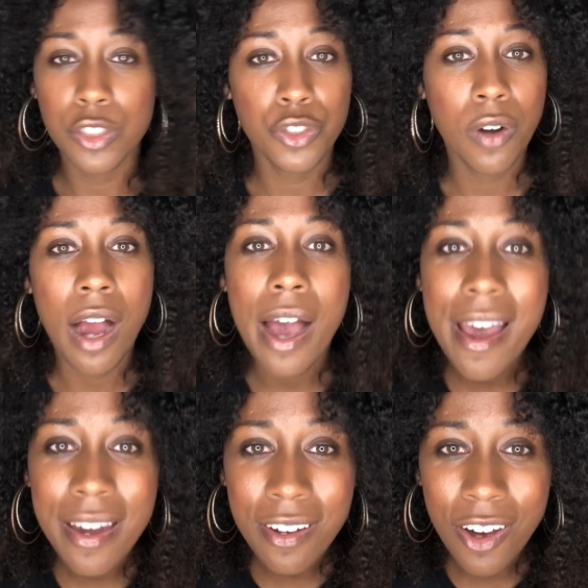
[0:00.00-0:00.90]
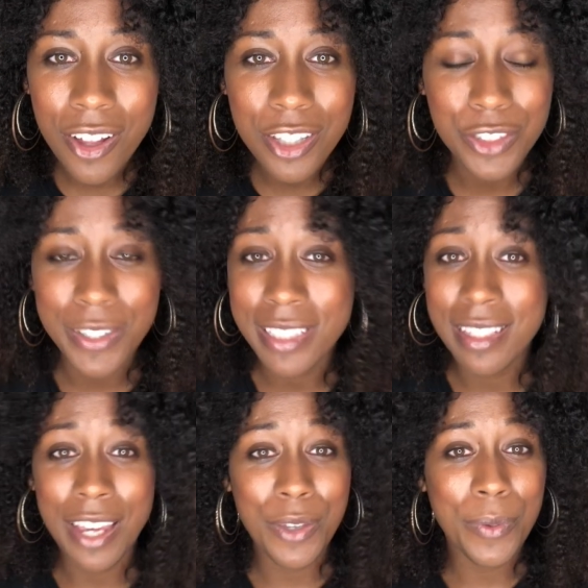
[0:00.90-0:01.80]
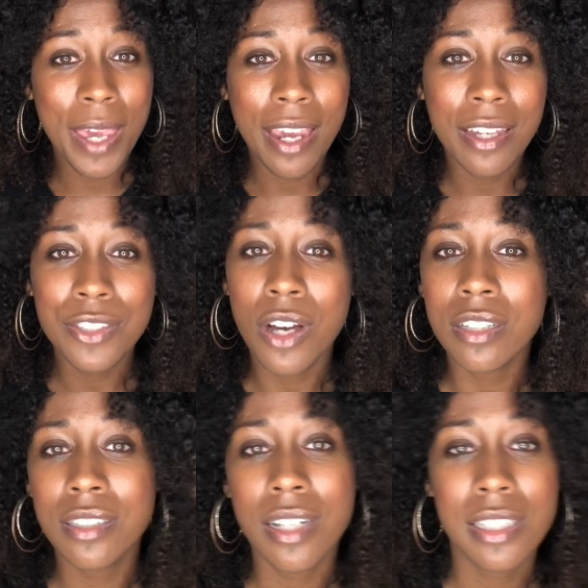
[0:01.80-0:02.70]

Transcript: Try all the tricks that you can. Talk to a